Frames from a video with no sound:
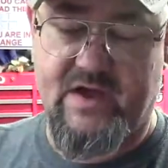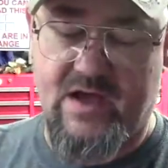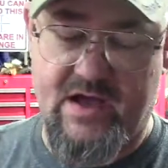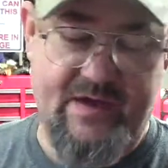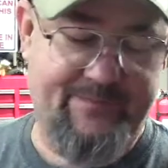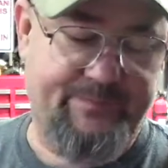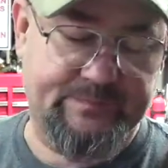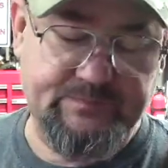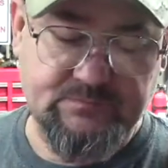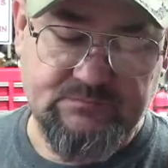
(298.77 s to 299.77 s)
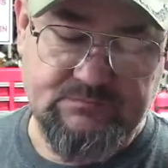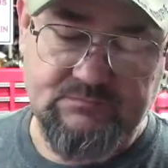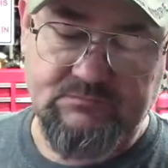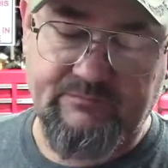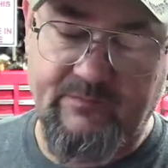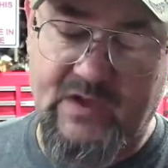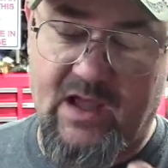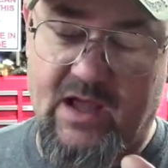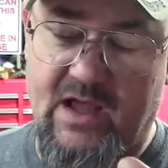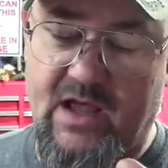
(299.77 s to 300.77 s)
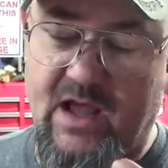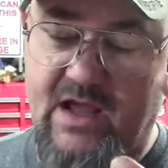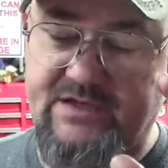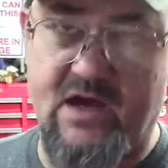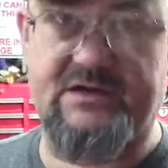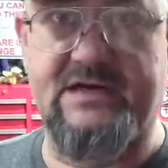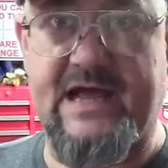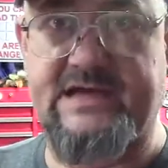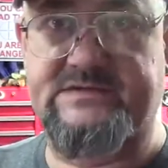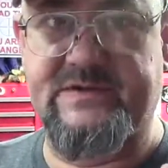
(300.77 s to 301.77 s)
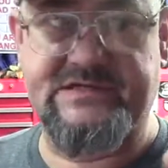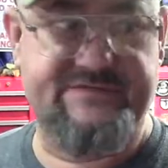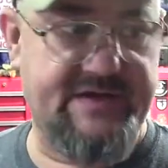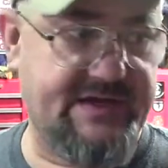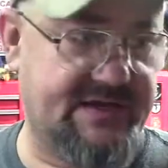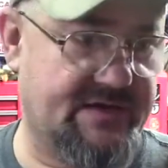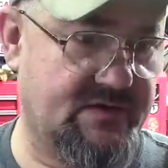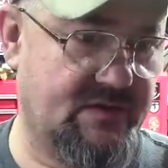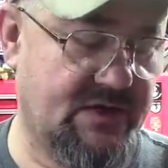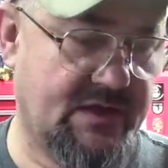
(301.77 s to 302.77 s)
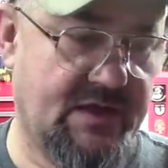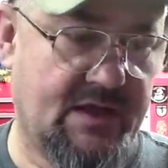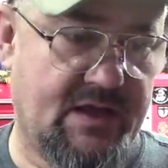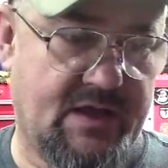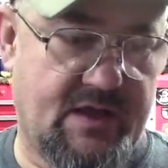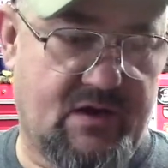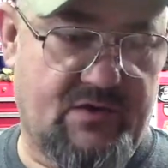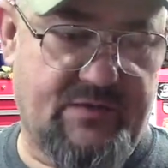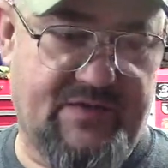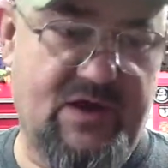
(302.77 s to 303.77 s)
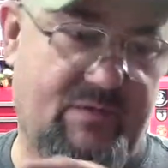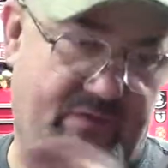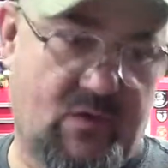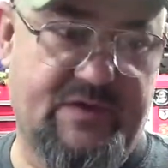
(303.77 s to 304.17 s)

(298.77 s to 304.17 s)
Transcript: Um, I talked in last week's video, or the video before